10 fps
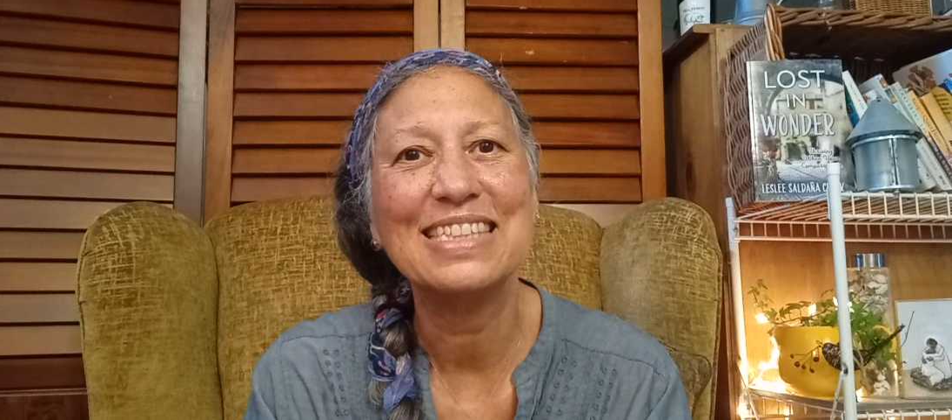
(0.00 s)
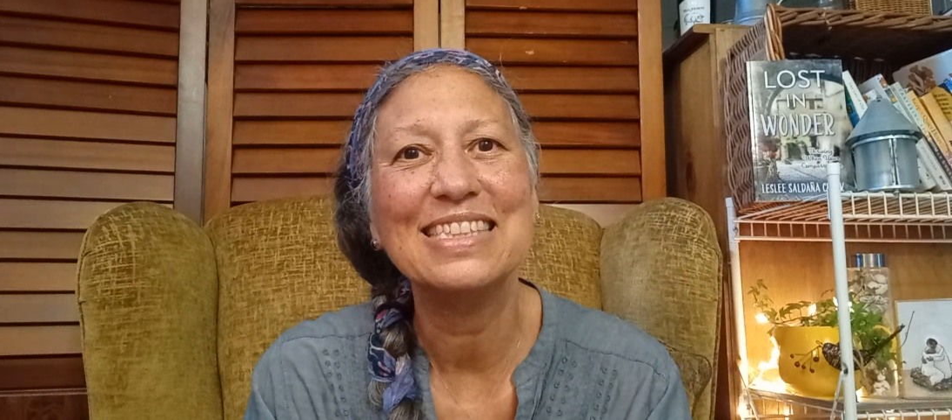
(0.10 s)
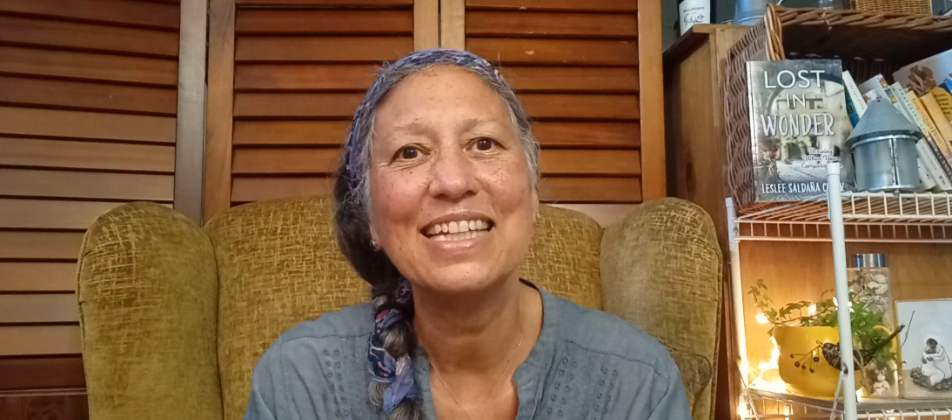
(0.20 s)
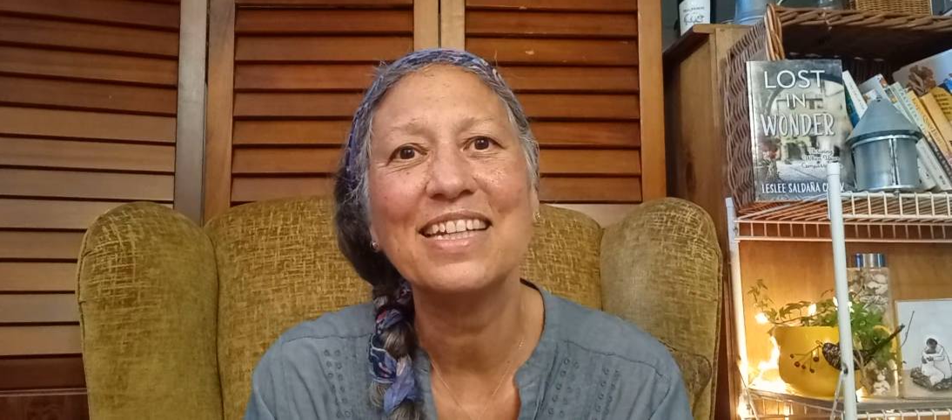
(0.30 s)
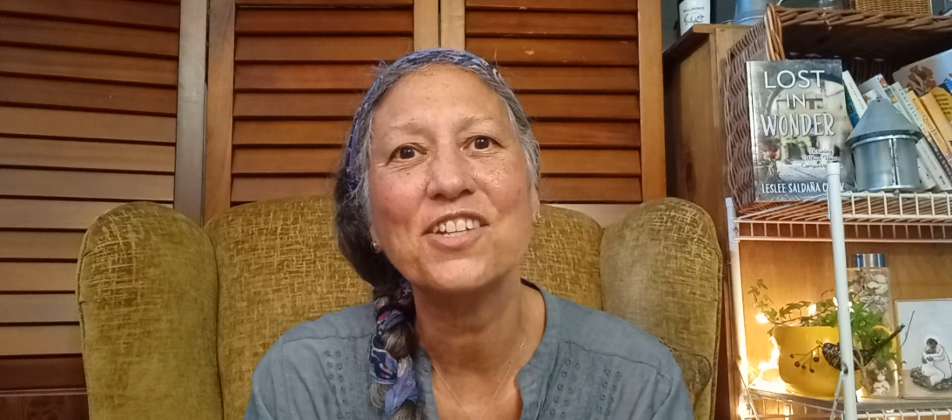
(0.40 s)

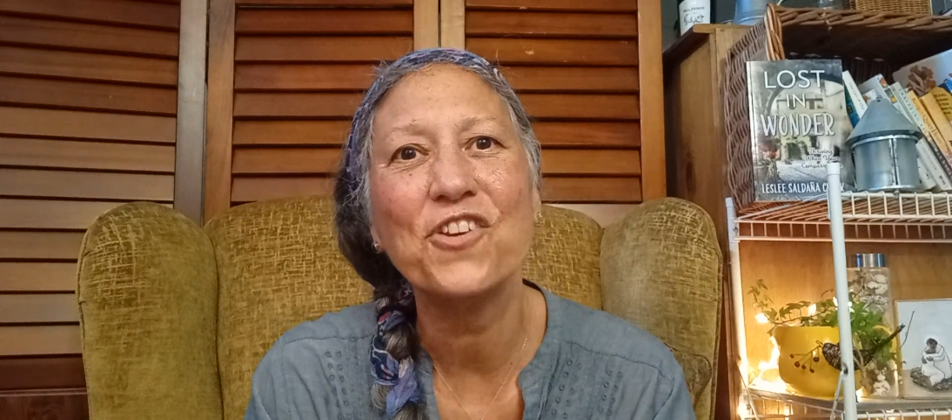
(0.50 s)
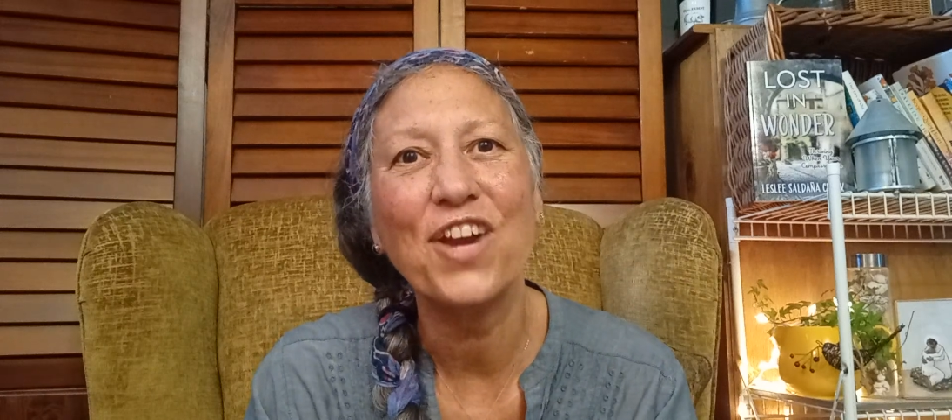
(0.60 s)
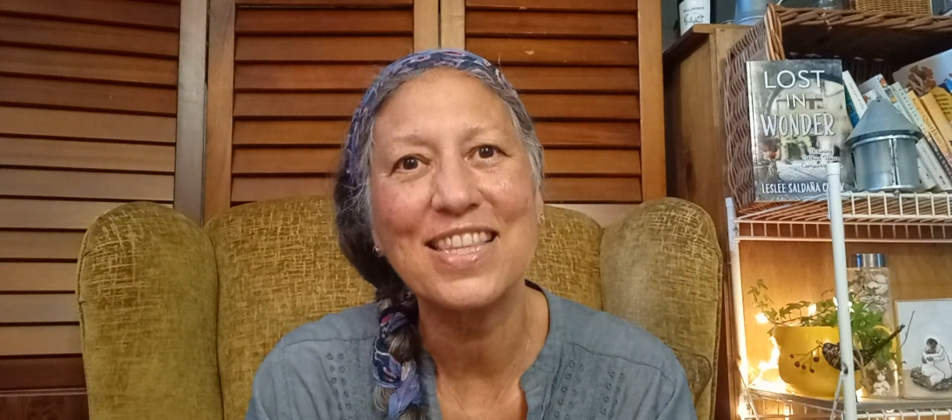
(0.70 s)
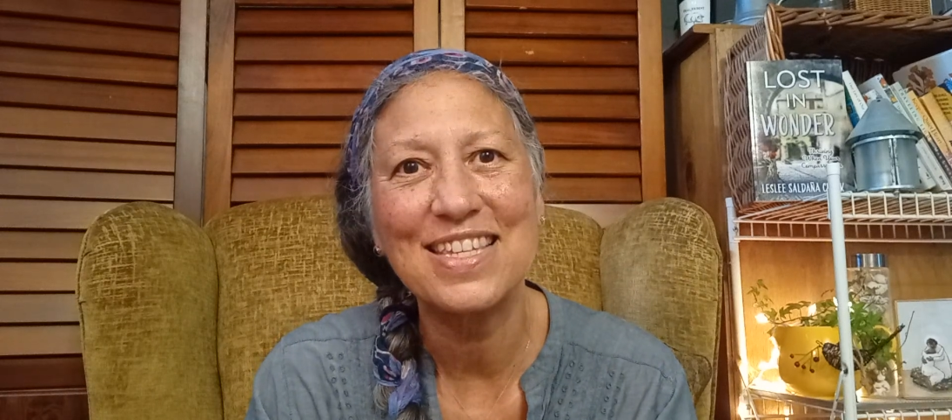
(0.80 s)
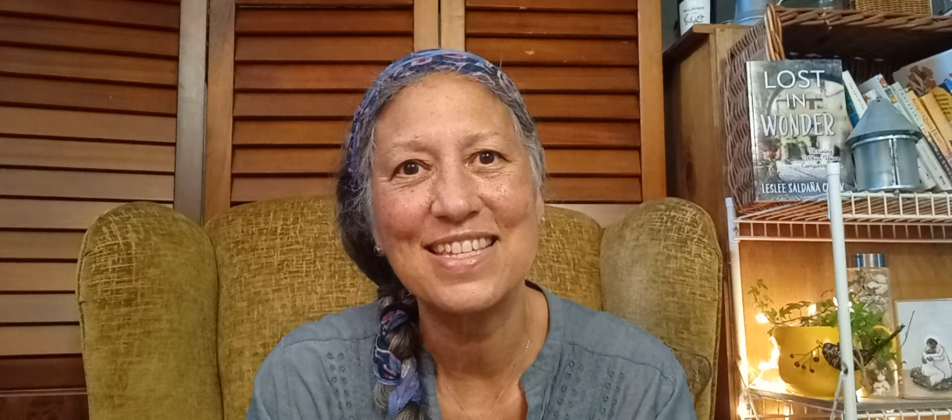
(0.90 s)

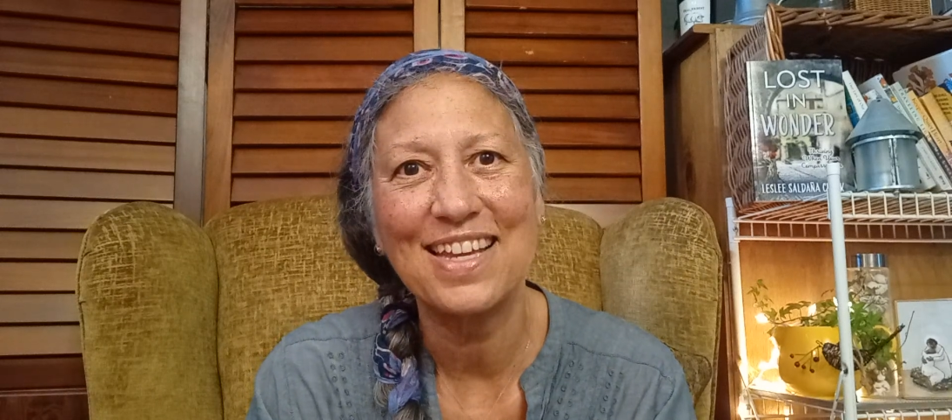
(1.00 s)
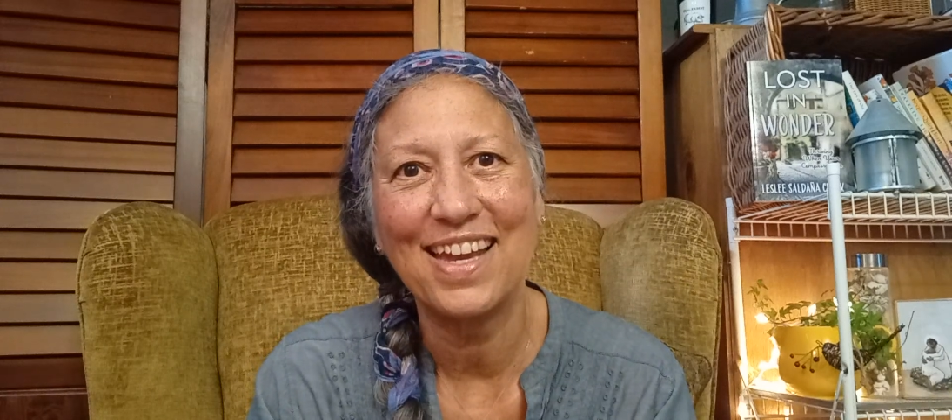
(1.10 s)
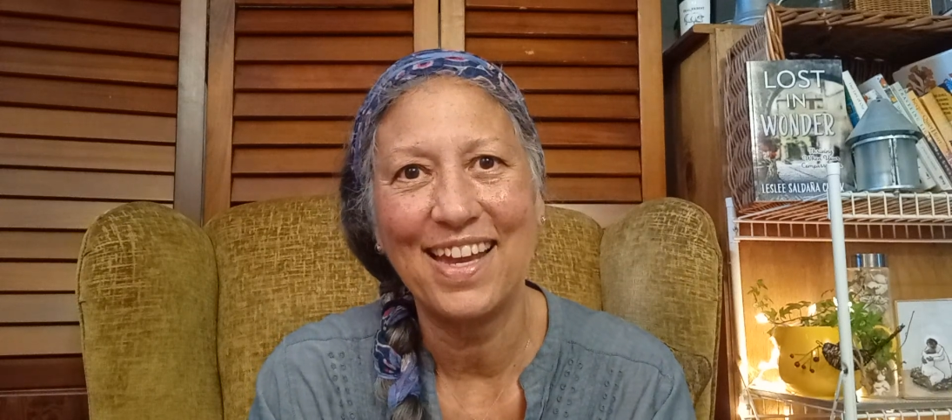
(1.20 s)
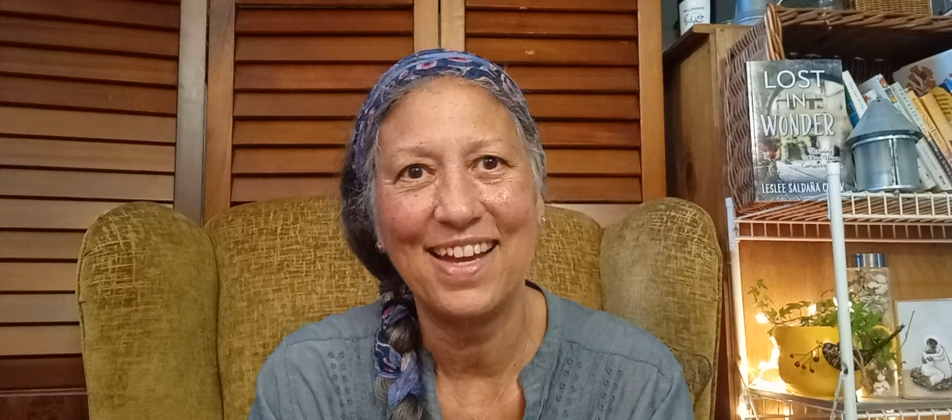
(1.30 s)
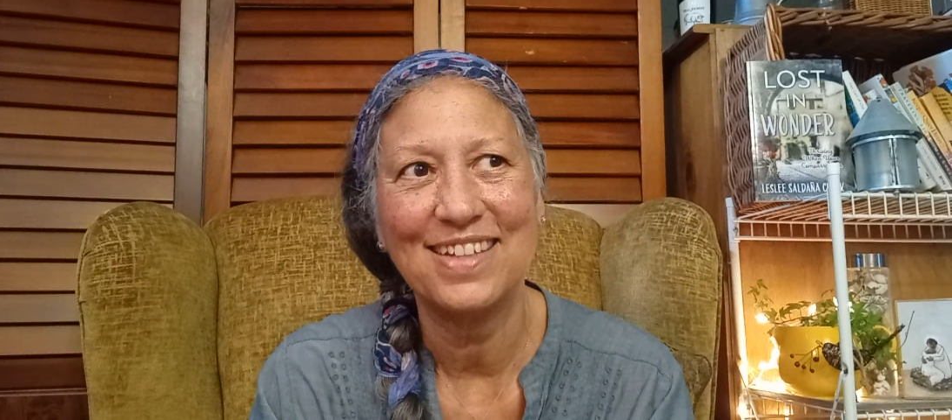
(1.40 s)
Leningradskaya,